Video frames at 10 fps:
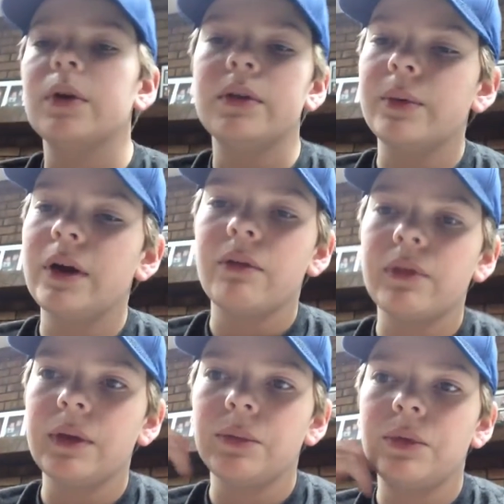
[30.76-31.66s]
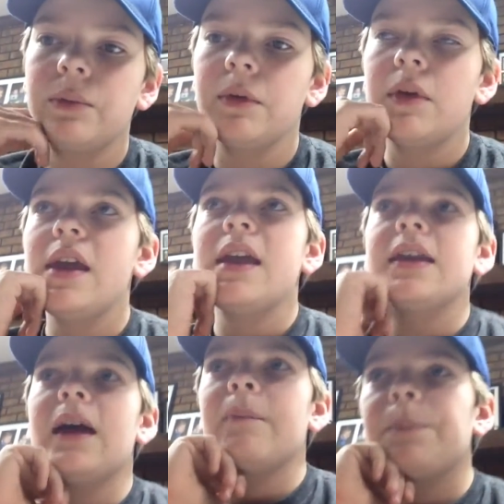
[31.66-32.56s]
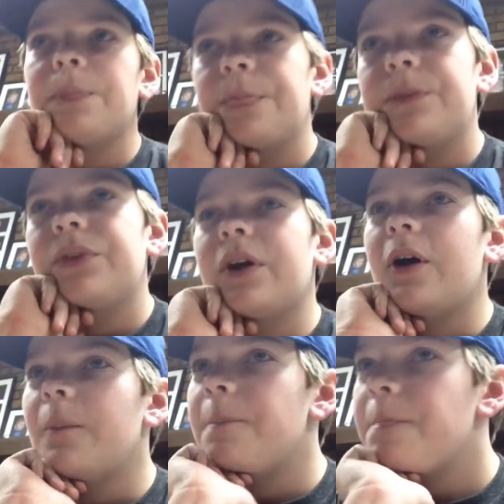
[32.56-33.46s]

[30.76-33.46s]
Monday. Well, that was, yeah. So